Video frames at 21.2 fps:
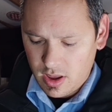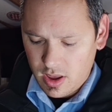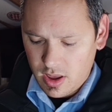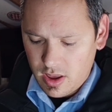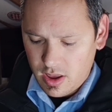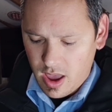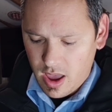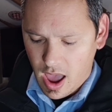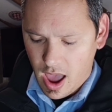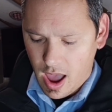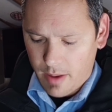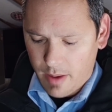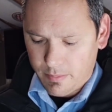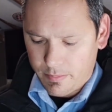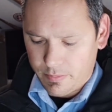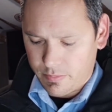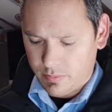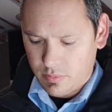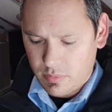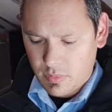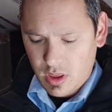But
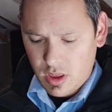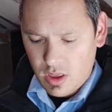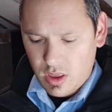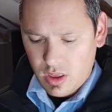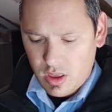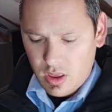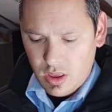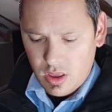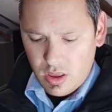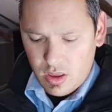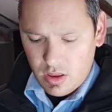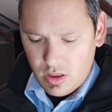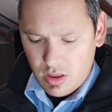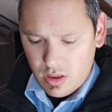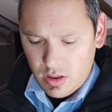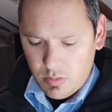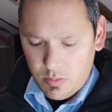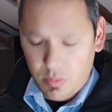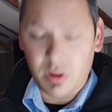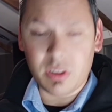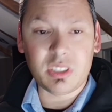
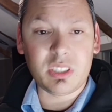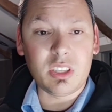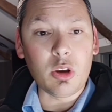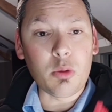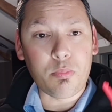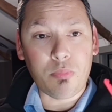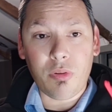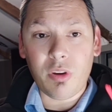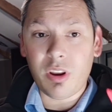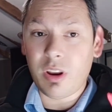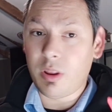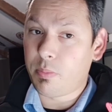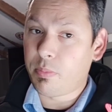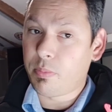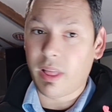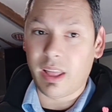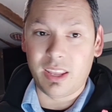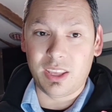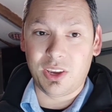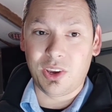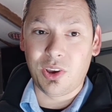it's still pretty
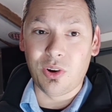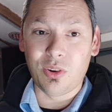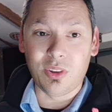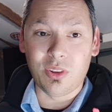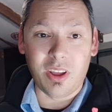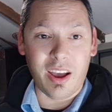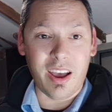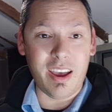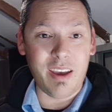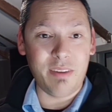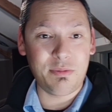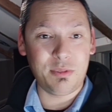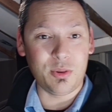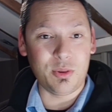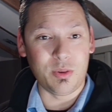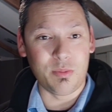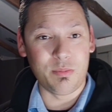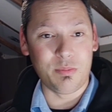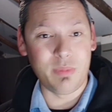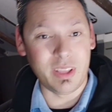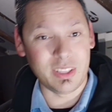bloody cool, I have to
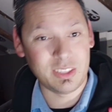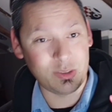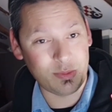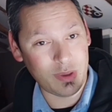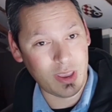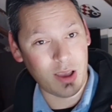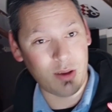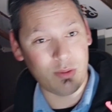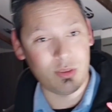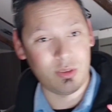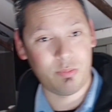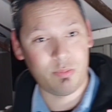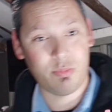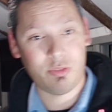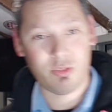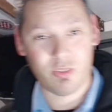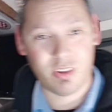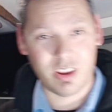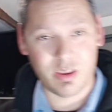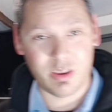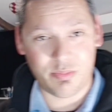admit, to be able to
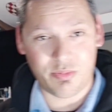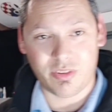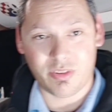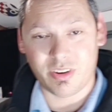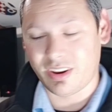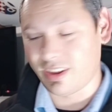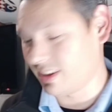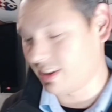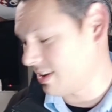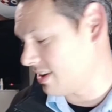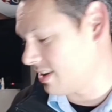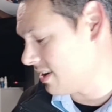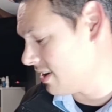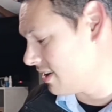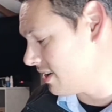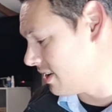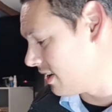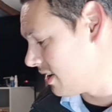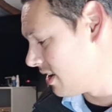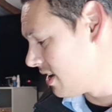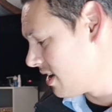3D print a
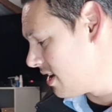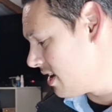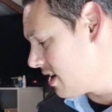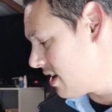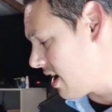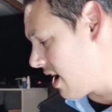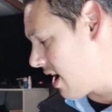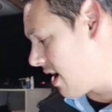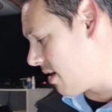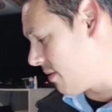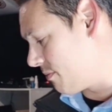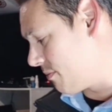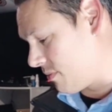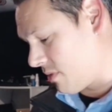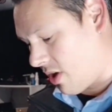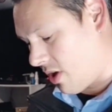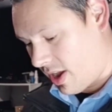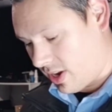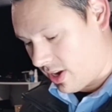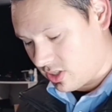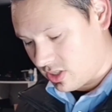key. I
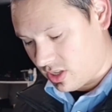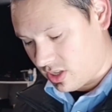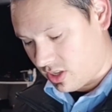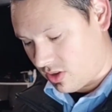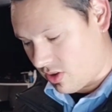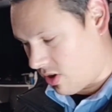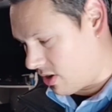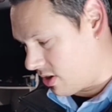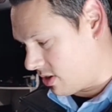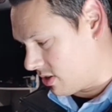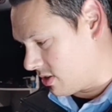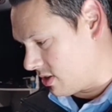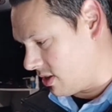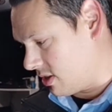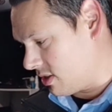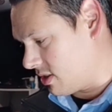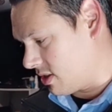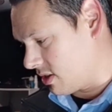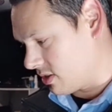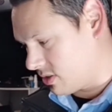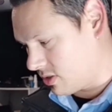actually kind of dig
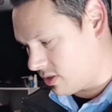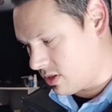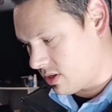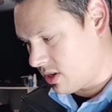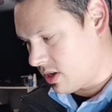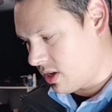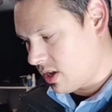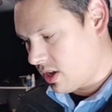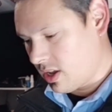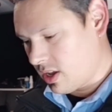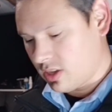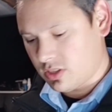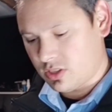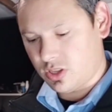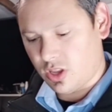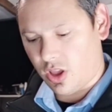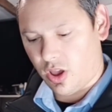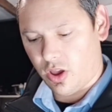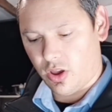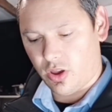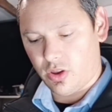this.
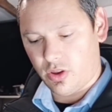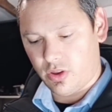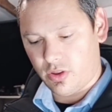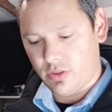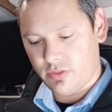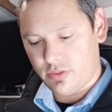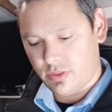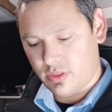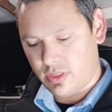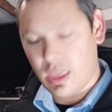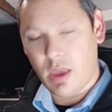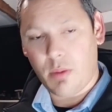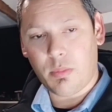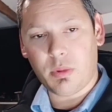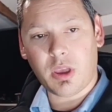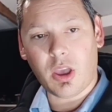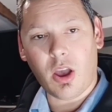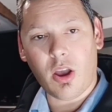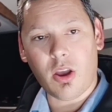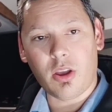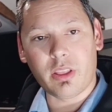So, there we
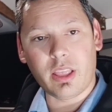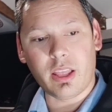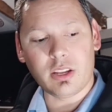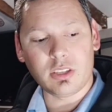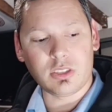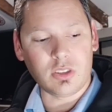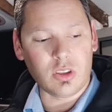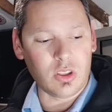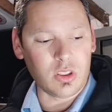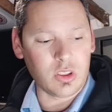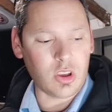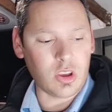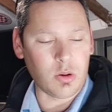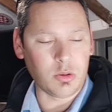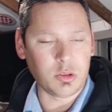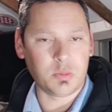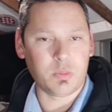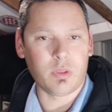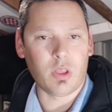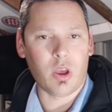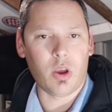go. Let us know in the comments
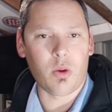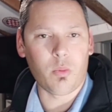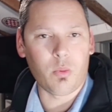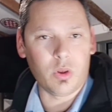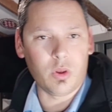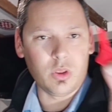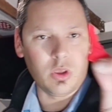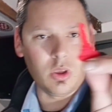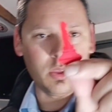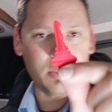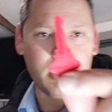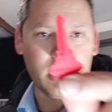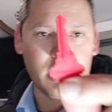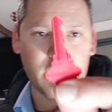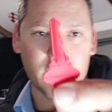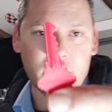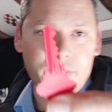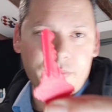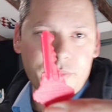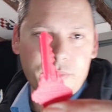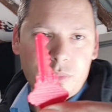below what you
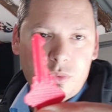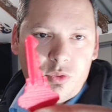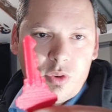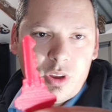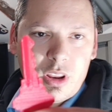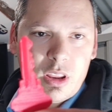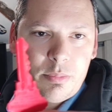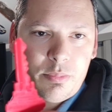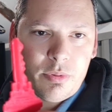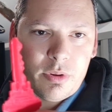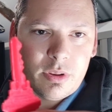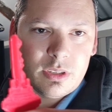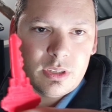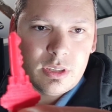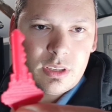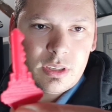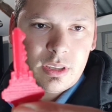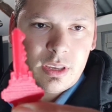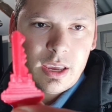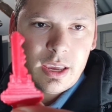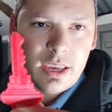think. 3D
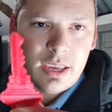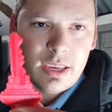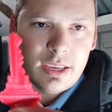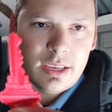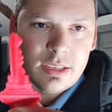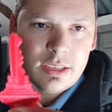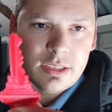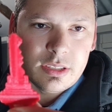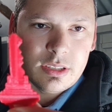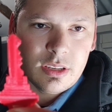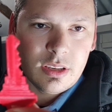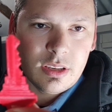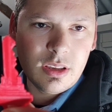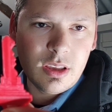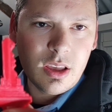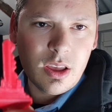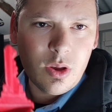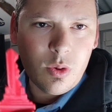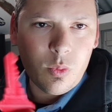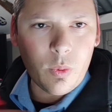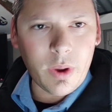printed keys.
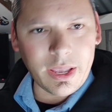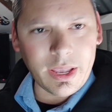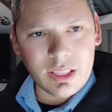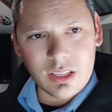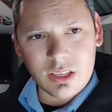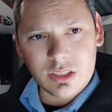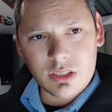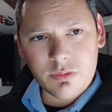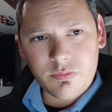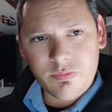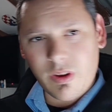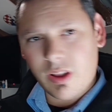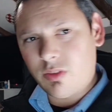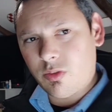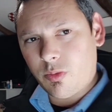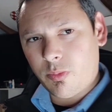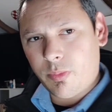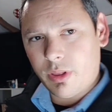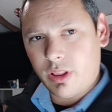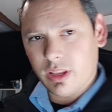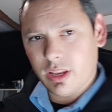Weakness,
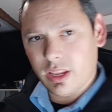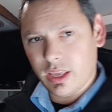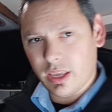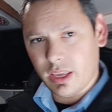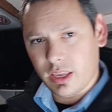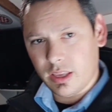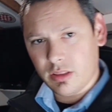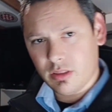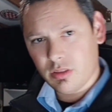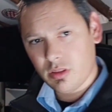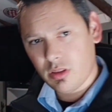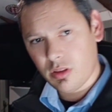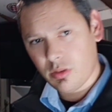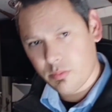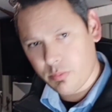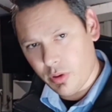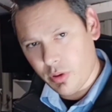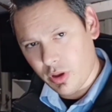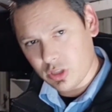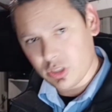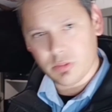vulnerability,
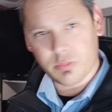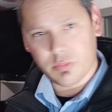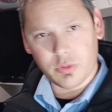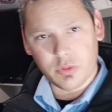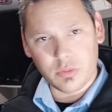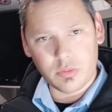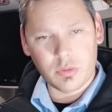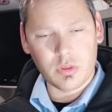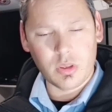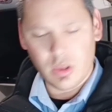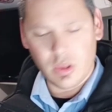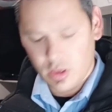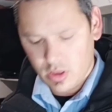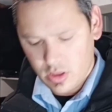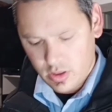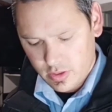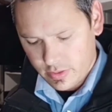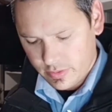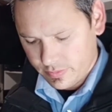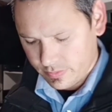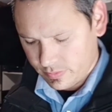possible.
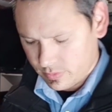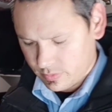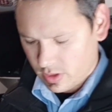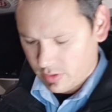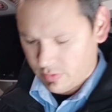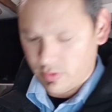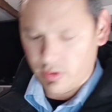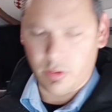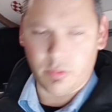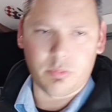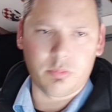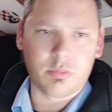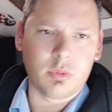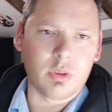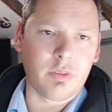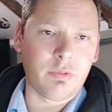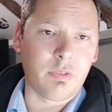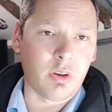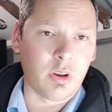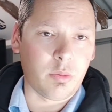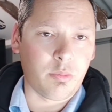If I
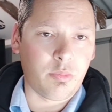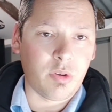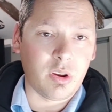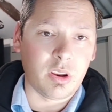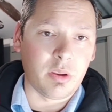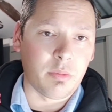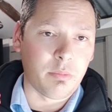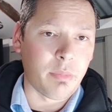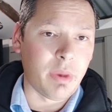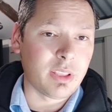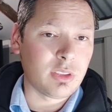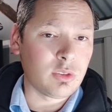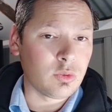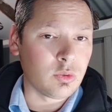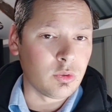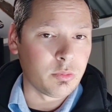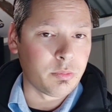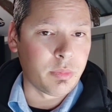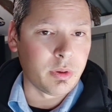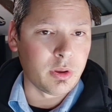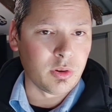could print in metal, it
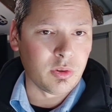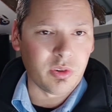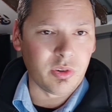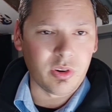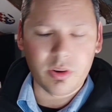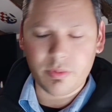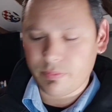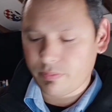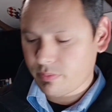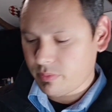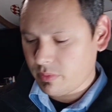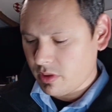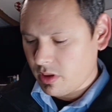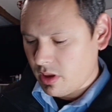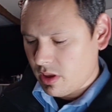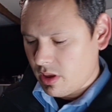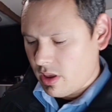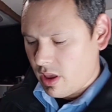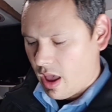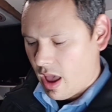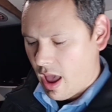would be alright.
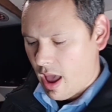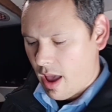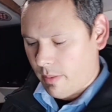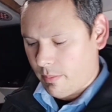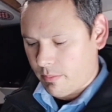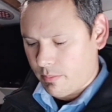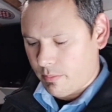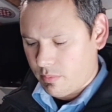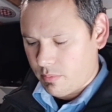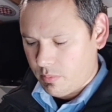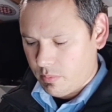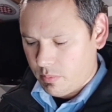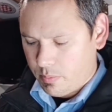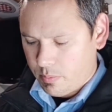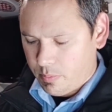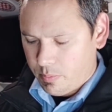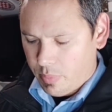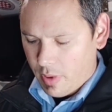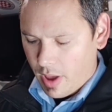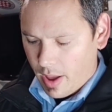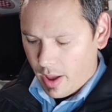
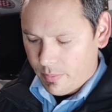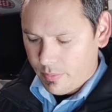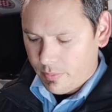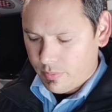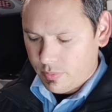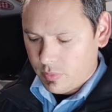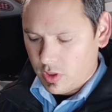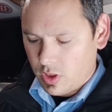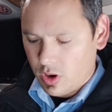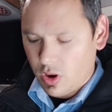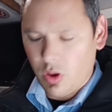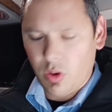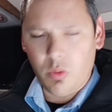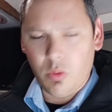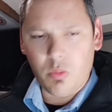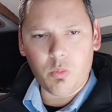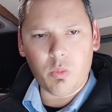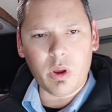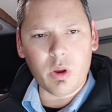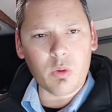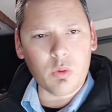But, you know,
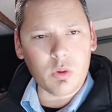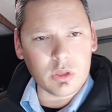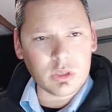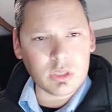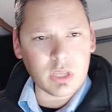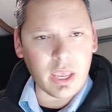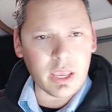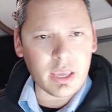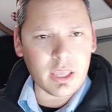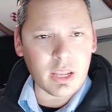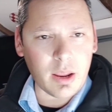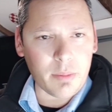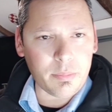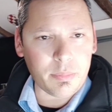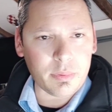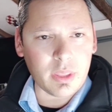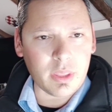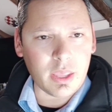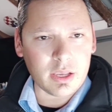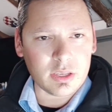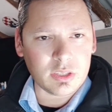we'll take it up the
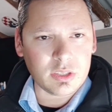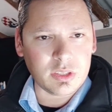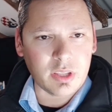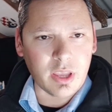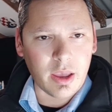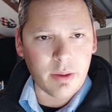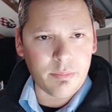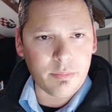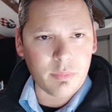next step.